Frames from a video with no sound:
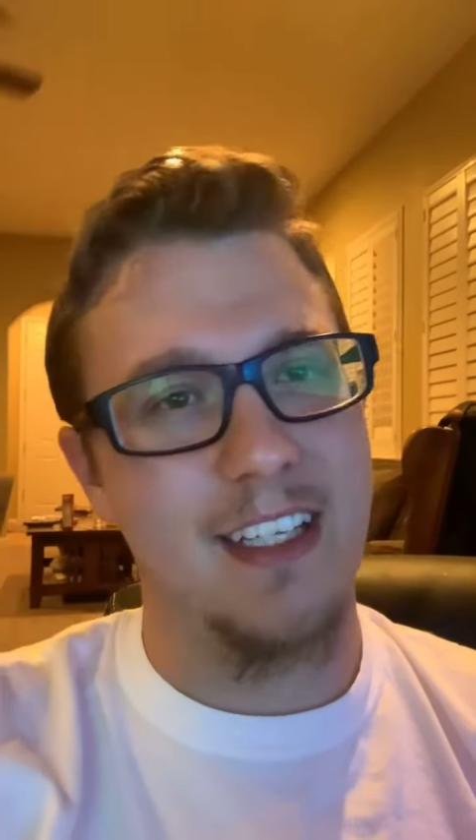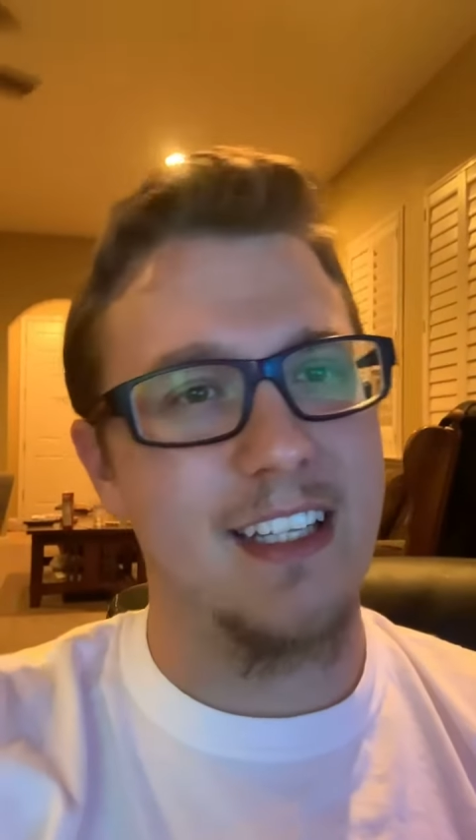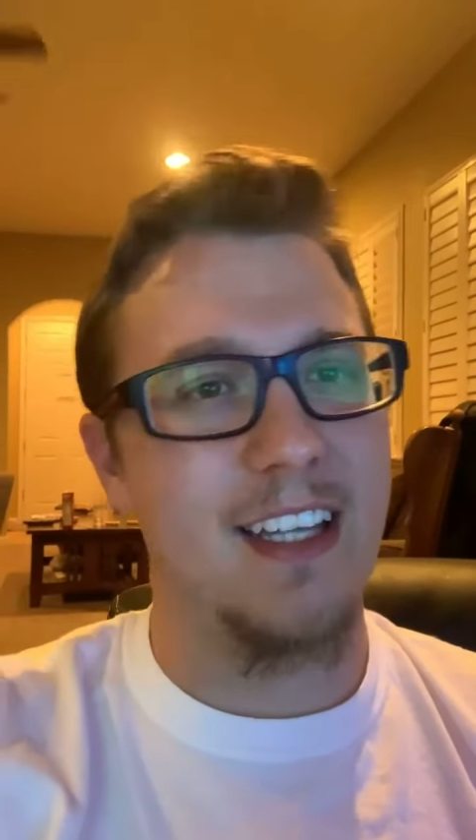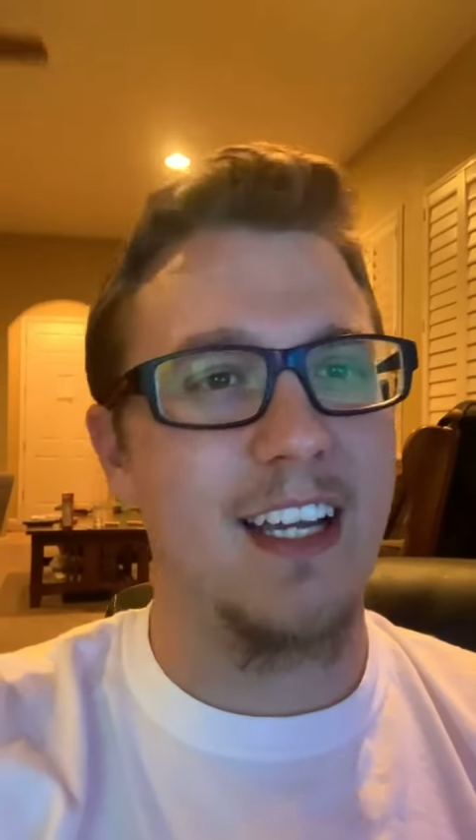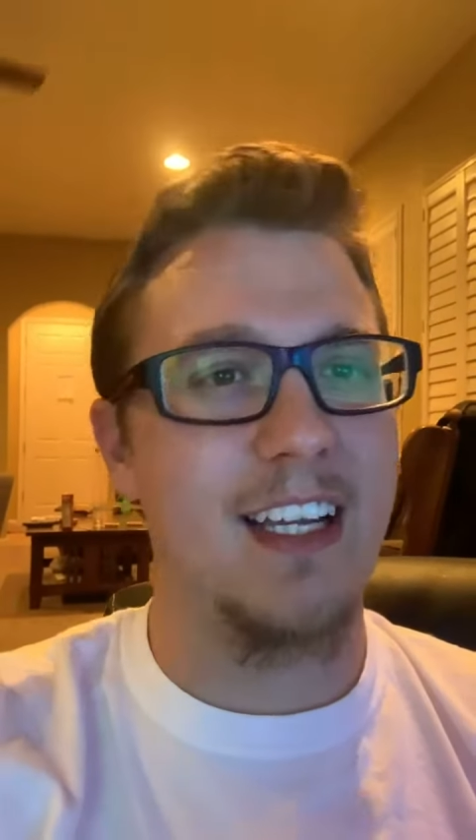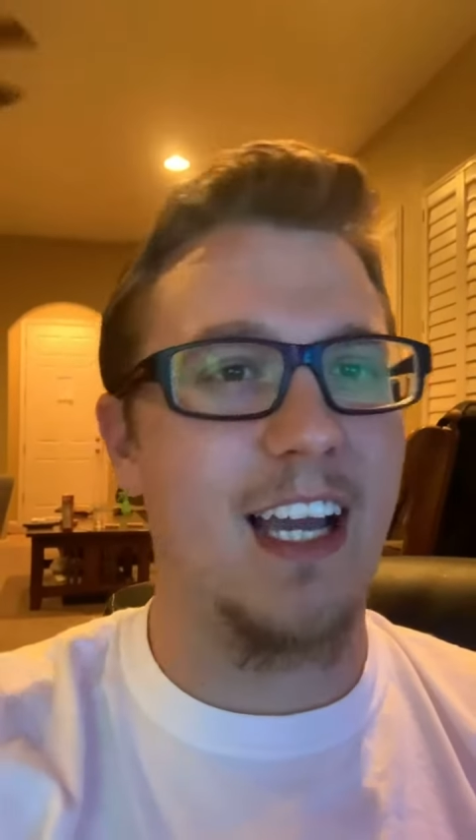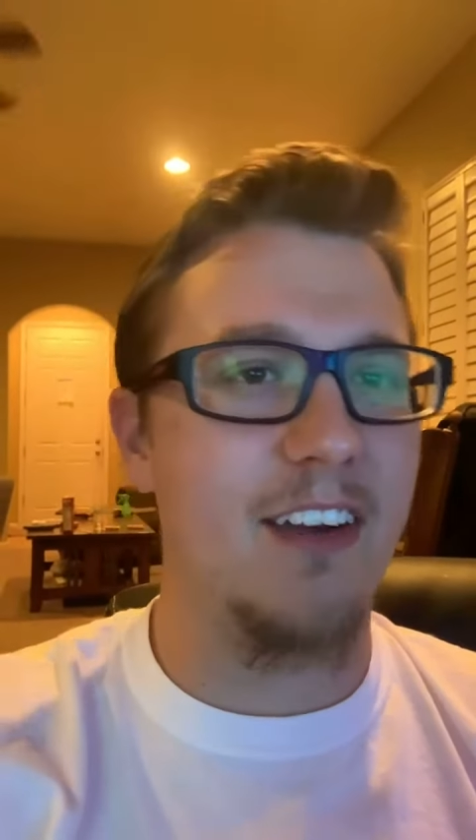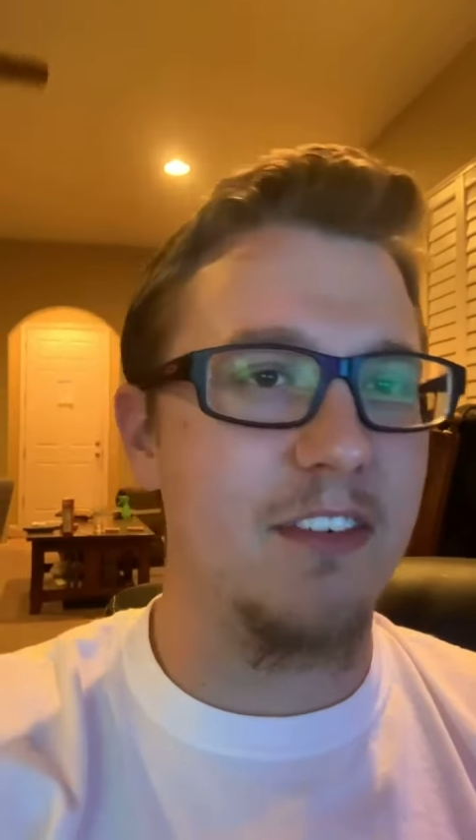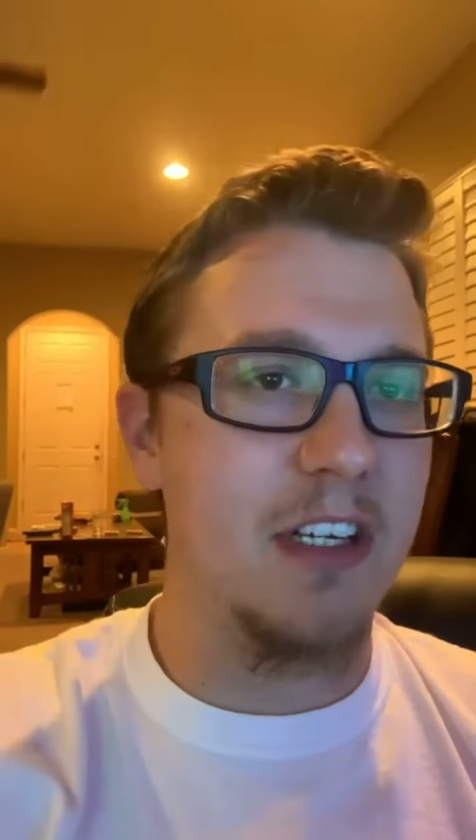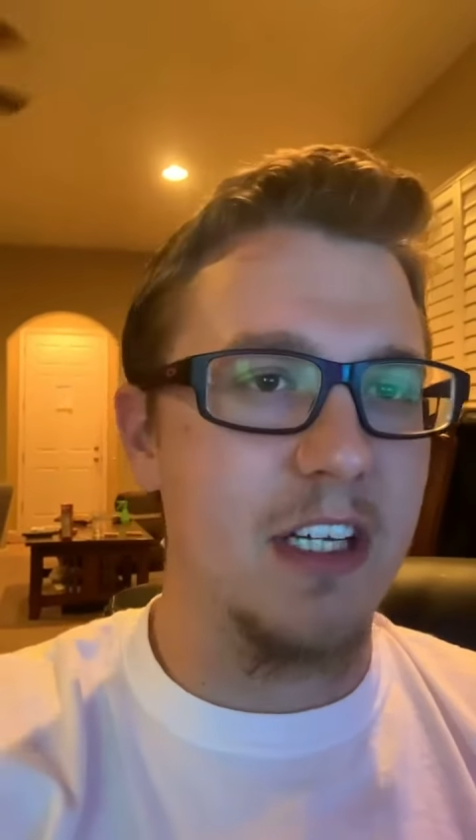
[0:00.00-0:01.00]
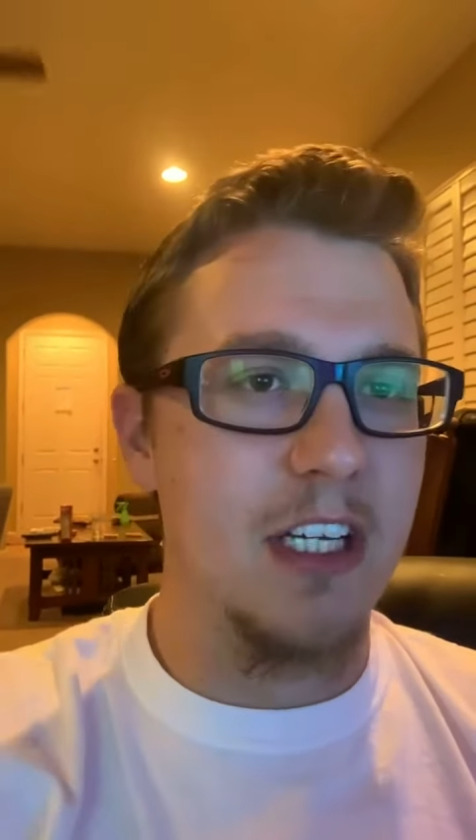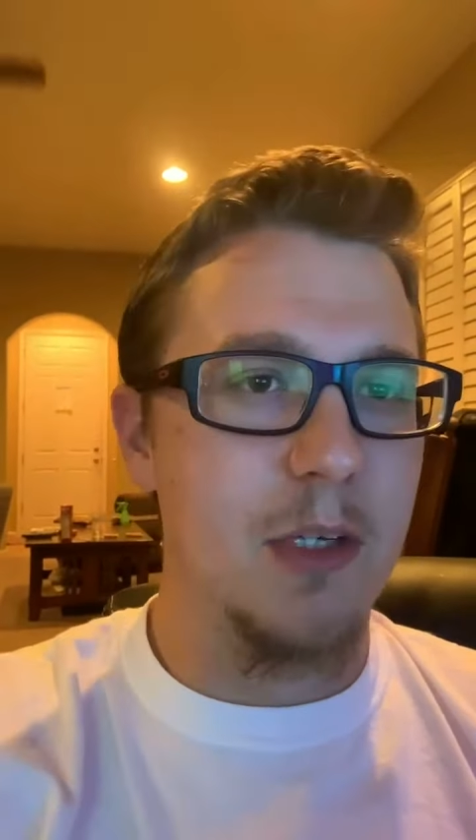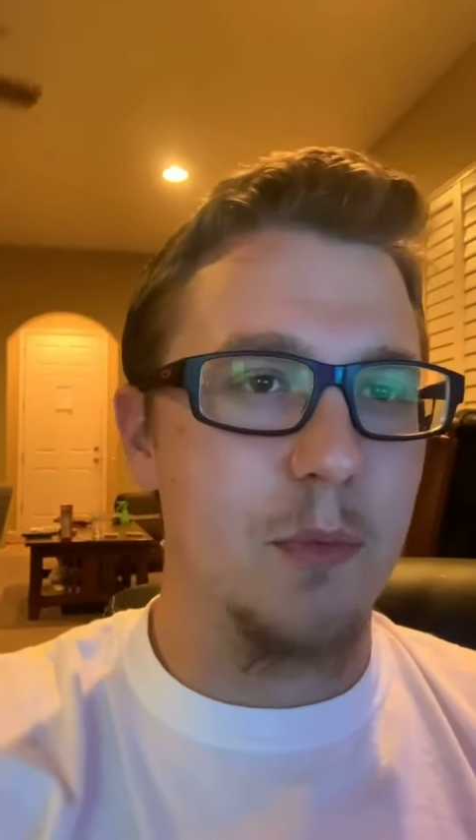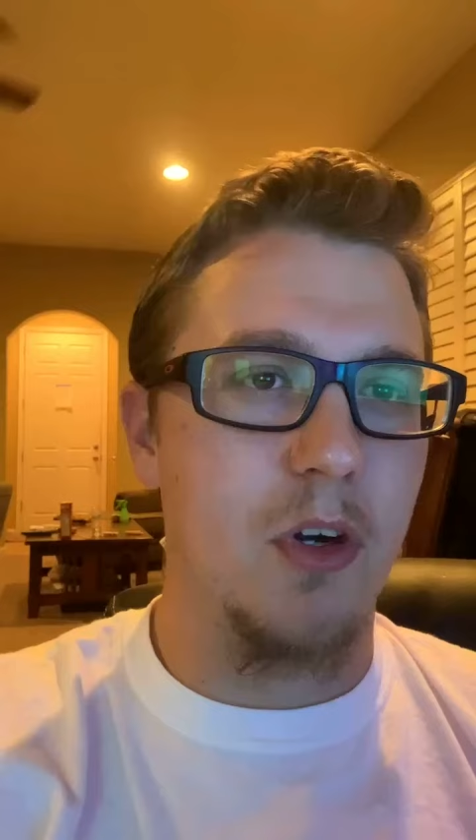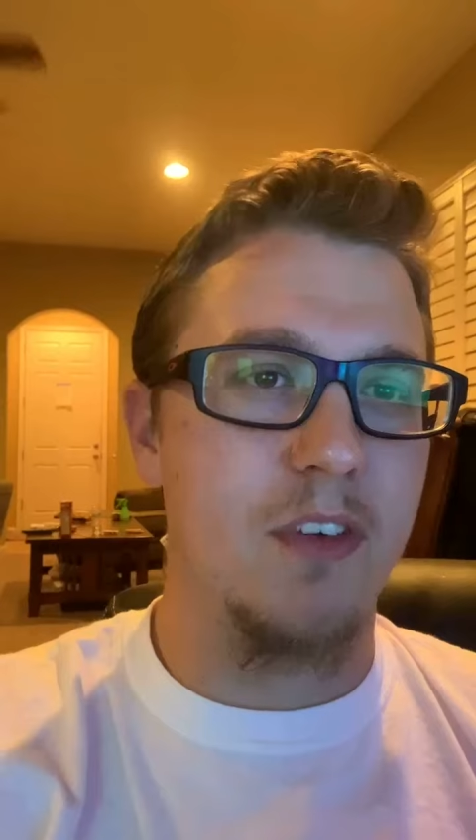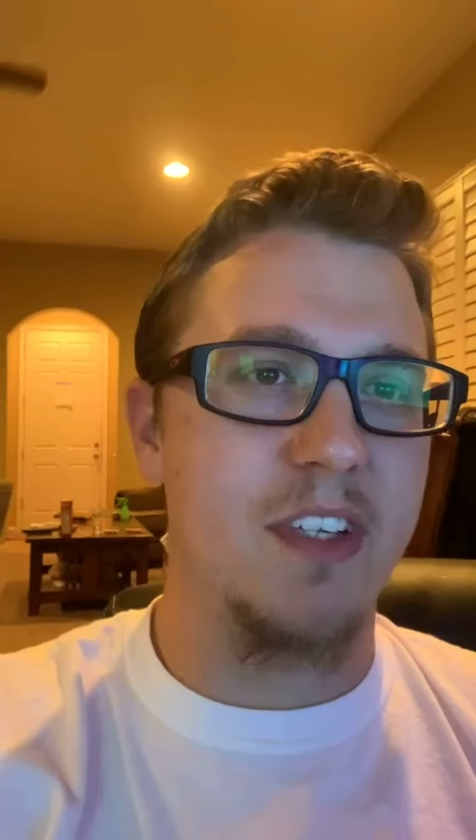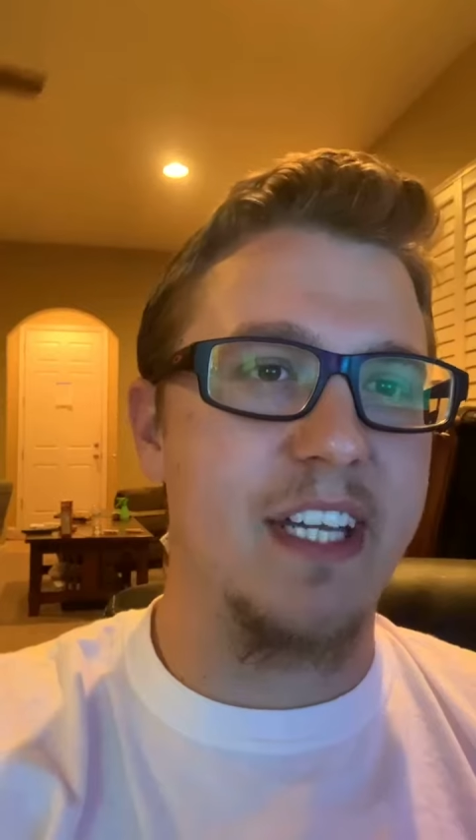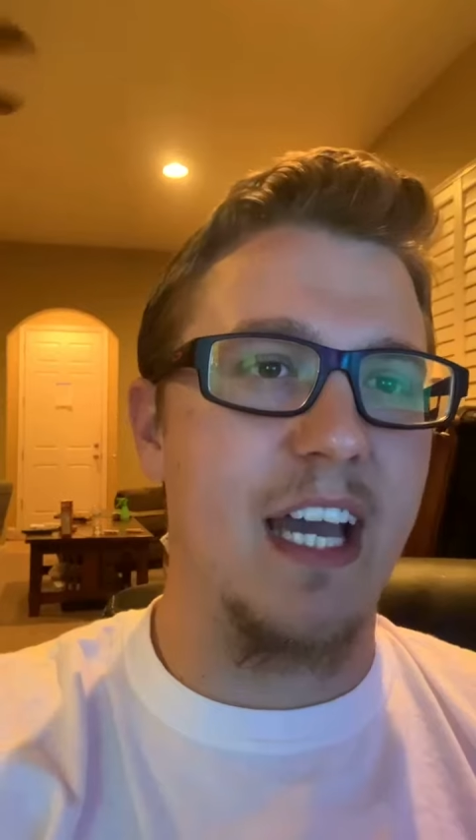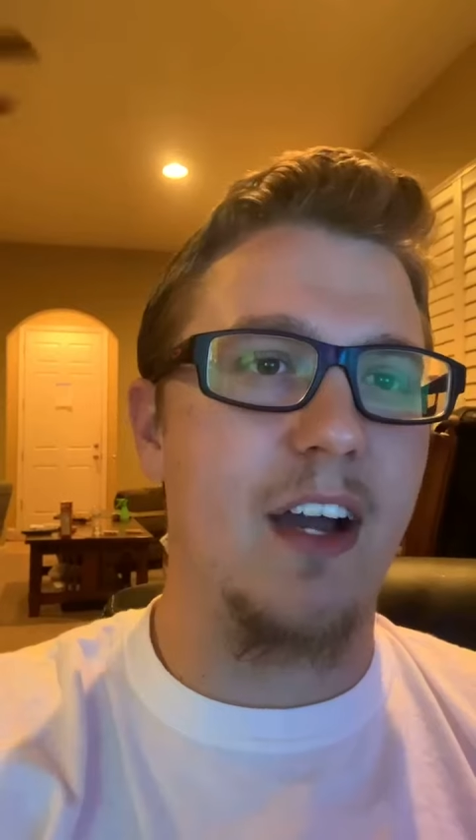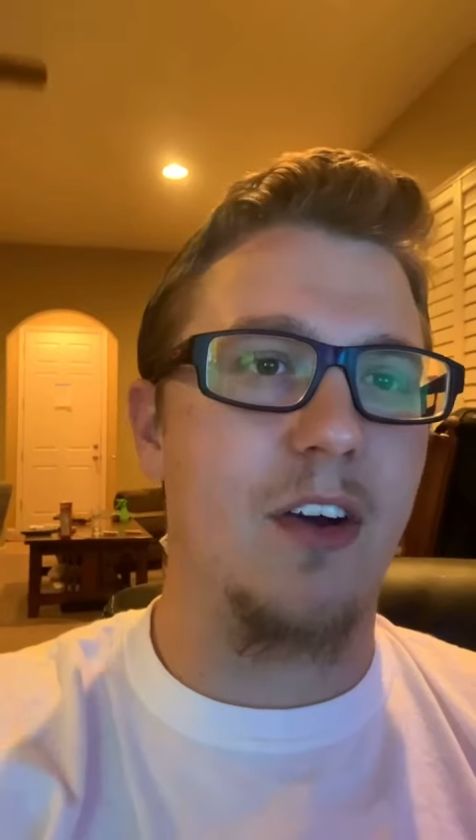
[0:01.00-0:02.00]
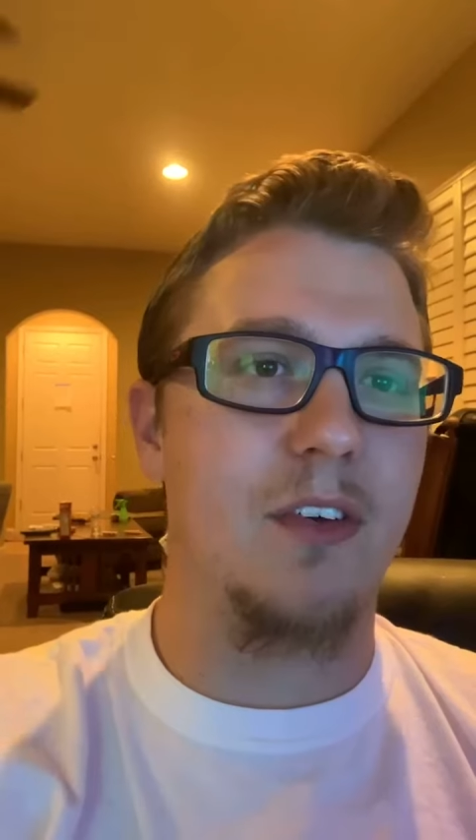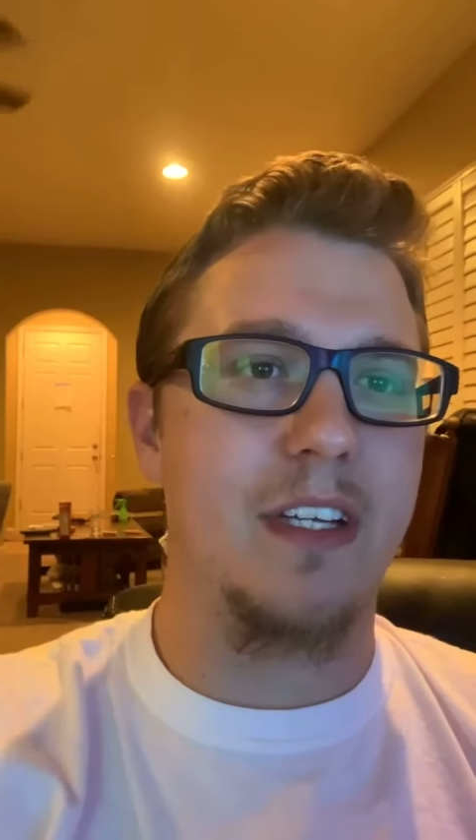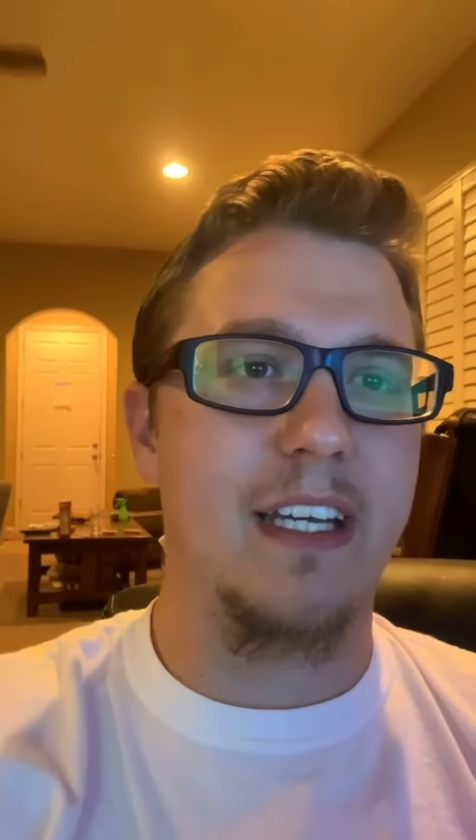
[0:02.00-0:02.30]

and like have more of a down.